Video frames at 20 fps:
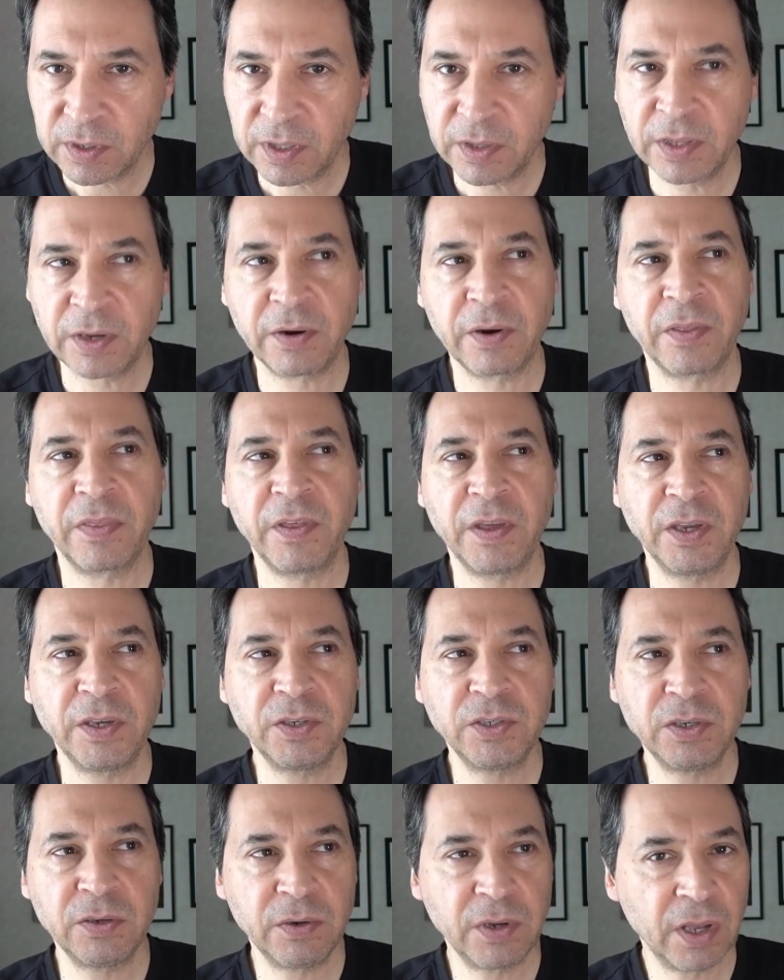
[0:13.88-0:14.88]
there are
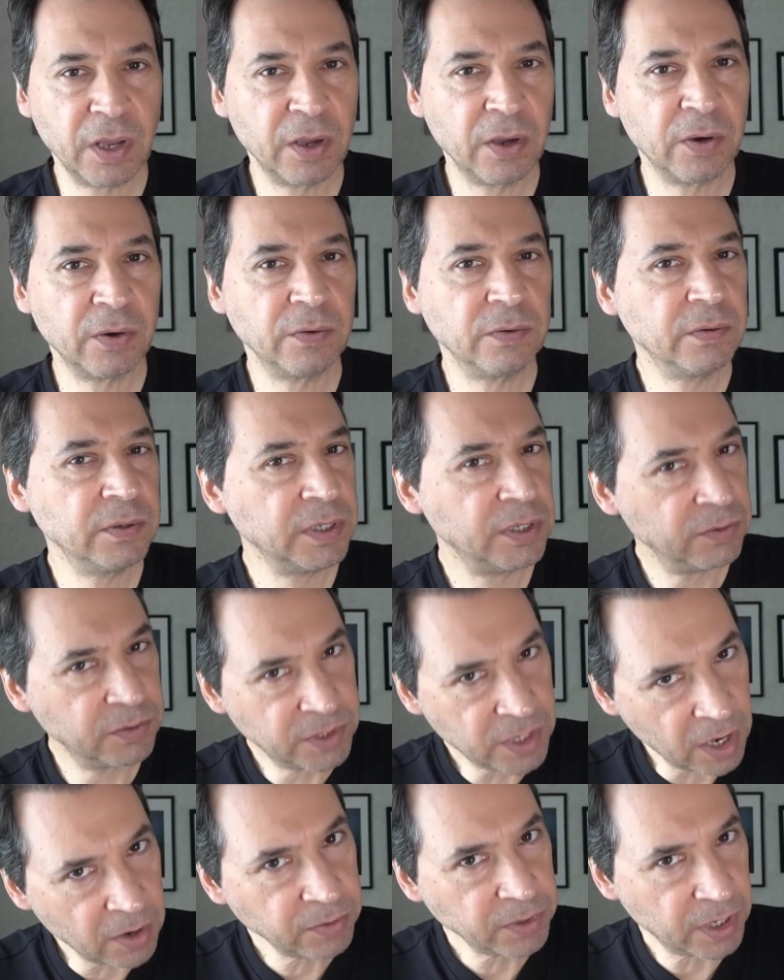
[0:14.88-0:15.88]
things you know you
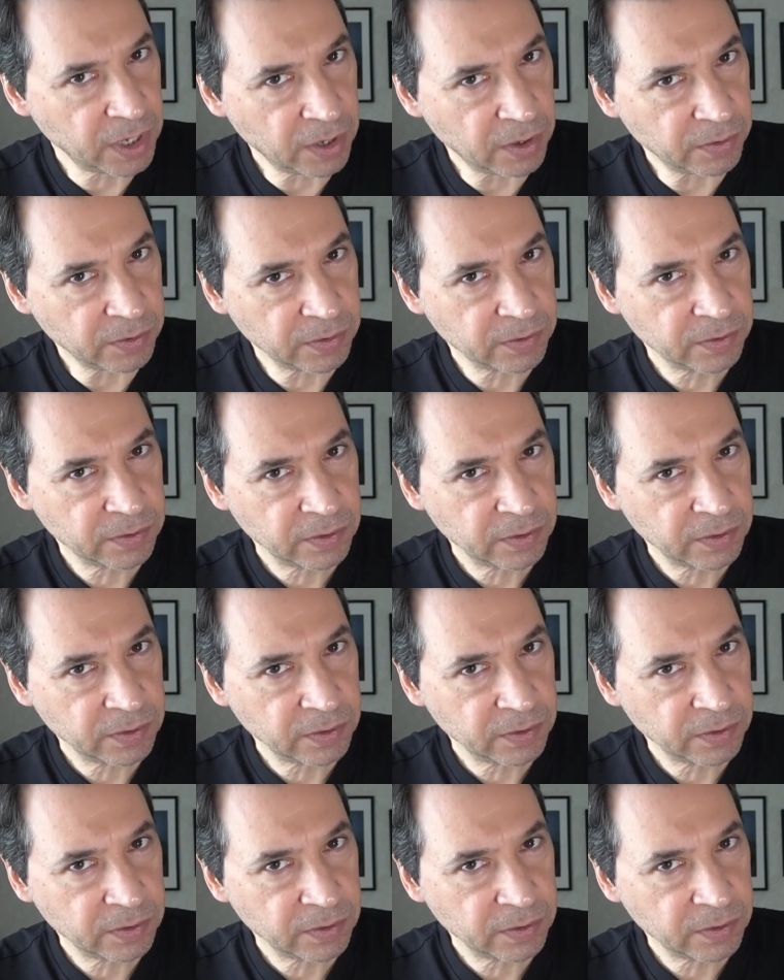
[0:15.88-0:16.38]
don't know,